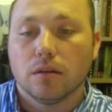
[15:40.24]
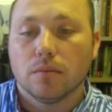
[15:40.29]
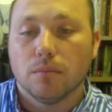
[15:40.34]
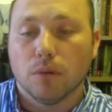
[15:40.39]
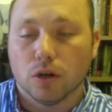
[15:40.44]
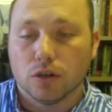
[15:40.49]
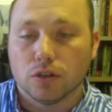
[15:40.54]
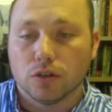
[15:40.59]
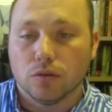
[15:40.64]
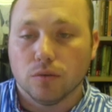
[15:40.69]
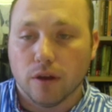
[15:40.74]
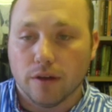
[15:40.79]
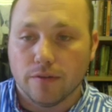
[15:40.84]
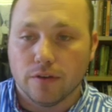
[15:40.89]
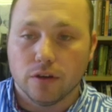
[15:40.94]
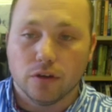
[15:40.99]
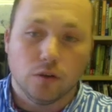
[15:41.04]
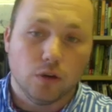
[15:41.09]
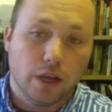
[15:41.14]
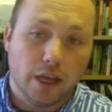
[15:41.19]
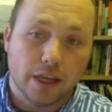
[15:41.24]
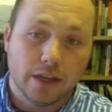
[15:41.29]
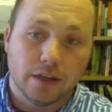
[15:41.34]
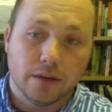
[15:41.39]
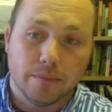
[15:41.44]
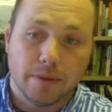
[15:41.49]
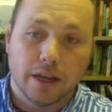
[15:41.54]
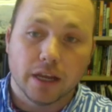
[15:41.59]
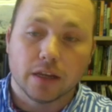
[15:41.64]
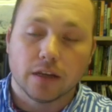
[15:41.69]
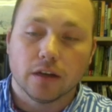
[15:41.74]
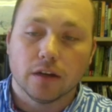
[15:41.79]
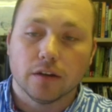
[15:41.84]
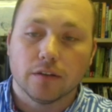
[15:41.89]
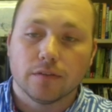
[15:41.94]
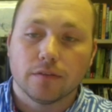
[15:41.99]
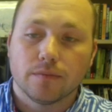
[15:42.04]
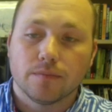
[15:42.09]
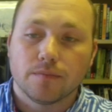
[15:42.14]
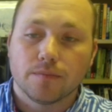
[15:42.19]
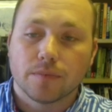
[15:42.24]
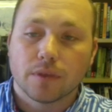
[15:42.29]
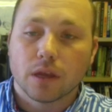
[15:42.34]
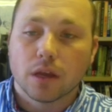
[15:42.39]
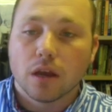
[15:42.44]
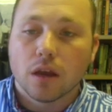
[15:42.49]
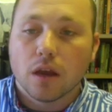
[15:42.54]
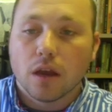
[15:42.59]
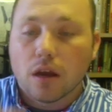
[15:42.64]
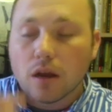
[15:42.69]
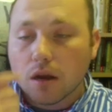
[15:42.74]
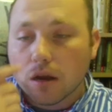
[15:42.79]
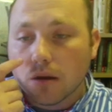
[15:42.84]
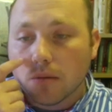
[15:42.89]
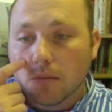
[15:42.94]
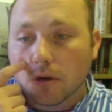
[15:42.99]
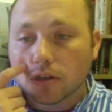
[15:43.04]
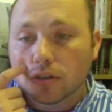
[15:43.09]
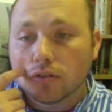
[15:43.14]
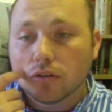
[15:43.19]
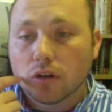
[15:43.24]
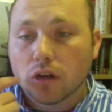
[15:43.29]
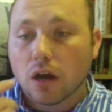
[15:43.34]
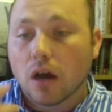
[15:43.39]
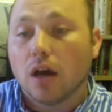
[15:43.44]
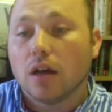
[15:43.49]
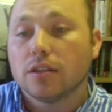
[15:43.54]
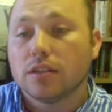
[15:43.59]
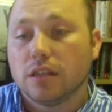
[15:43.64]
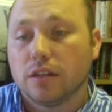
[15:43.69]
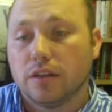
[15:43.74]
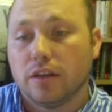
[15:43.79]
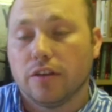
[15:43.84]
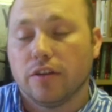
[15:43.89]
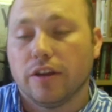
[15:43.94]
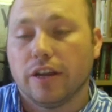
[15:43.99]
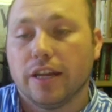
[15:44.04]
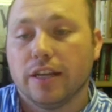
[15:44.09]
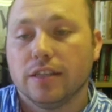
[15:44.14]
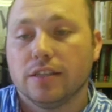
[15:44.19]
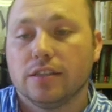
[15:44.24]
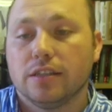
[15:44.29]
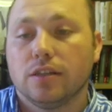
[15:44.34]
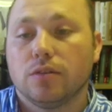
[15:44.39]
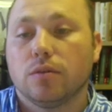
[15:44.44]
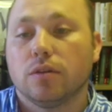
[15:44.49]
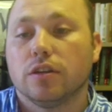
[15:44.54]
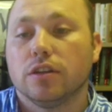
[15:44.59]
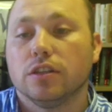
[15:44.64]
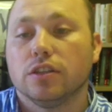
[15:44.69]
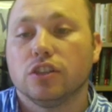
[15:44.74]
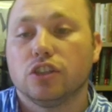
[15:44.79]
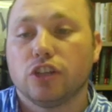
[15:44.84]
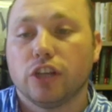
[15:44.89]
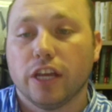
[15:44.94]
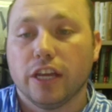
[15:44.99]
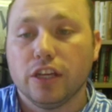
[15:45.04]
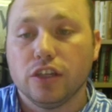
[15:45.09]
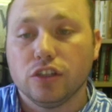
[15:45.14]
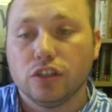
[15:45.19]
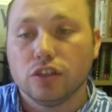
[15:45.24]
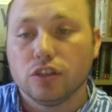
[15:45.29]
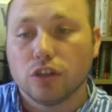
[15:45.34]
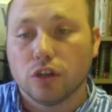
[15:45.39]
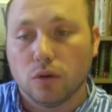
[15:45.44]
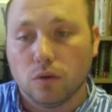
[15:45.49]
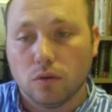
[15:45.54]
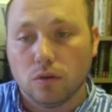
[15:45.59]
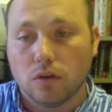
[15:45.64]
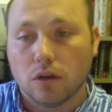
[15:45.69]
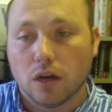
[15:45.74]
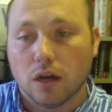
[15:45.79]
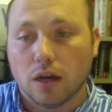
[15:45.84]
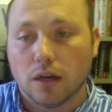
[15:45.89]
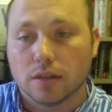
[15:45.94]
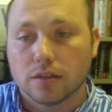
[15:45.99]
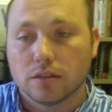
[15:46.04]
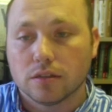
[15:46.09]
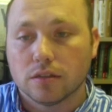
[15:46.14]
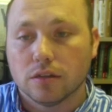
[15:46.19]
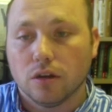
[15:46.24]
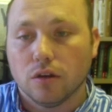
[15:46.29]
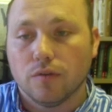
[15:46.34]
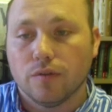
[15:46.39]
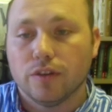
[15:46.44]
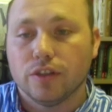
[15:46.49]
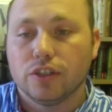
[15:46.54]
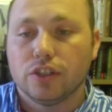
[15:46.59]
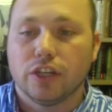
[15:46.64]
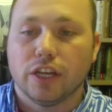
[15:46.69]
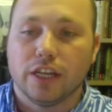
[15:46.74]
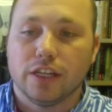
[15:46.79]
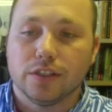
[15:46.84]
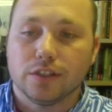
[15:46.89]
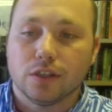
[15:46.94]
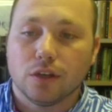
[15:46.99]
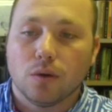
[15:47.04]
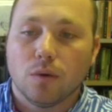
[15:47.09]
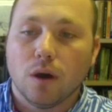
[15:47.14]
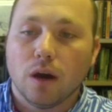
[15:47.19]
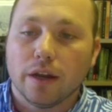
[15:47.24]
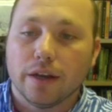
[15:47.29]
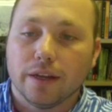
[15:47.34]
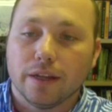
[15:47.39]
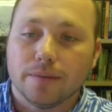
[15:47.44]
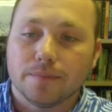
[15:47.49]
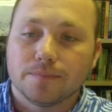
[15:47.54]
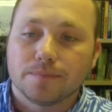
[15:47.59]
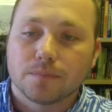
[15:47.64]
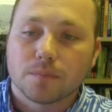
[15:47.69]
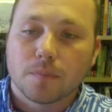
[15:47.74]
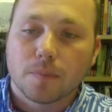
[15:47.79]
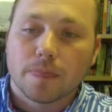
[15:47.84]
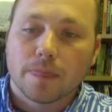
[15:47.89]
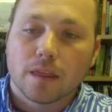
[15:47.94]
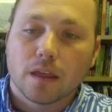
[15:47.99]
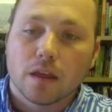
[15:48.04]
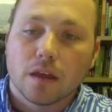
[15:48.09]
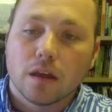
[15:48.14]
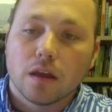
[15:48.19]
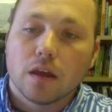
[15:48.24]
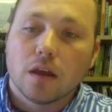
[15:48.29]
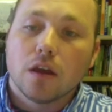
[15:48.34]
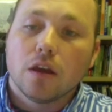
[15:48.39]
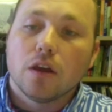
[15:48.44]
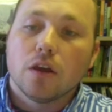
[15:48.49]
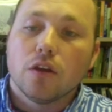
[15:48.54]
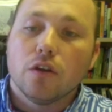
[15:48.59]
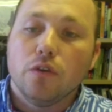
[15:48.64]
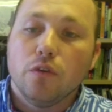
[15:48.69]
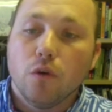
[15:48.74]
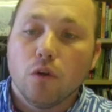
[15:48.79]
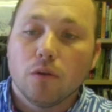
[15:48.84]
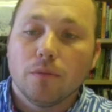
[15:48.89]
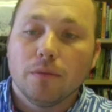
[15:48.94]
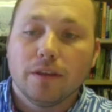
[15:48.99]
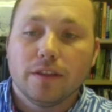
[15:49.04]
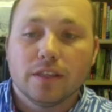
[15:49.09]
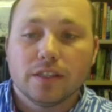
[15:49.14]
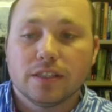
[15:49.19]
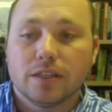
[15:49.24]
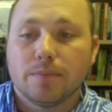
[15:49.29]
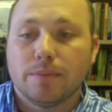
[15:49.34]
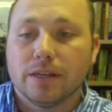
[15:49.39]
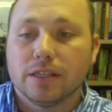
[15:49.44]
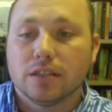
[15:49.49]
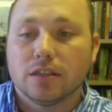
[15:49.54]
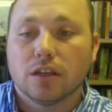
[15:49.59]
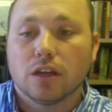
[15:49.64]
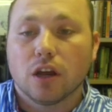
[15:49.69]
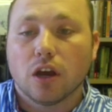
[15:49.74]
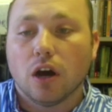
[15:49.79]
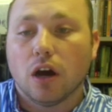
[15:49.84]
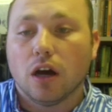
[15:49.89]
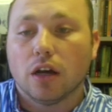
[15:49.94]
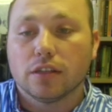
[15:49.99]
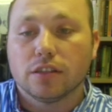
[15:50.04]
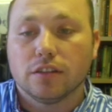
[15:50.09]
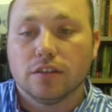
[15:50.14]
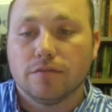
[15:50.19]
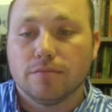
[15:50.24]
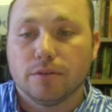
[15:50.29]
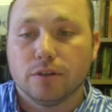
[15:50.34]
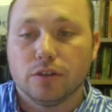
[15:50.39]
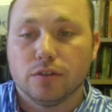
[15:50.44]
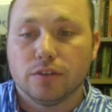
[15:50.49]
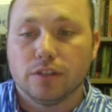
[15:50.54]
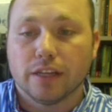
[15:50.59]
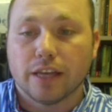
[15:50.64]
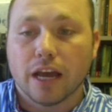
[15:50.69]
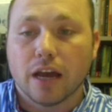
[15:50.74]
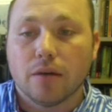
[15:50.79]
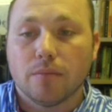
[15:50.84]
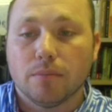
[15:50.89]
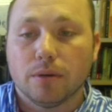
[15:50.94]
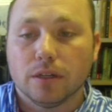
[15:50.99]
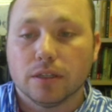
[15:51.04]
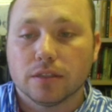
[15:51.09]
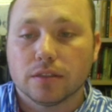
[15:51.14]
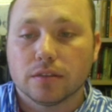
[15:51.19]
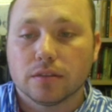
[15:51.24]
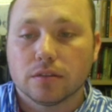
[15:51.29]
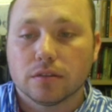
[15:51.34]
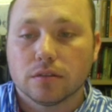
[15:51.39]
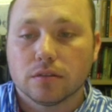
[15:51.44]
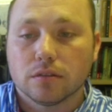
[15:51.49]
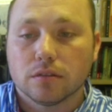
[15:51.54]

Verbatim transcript: marginal revenue and demand curve. Marginal cost, on the other hand, is equal to the change in total cost over the change in quantity. Normally, this depends on the cost of producing outputs.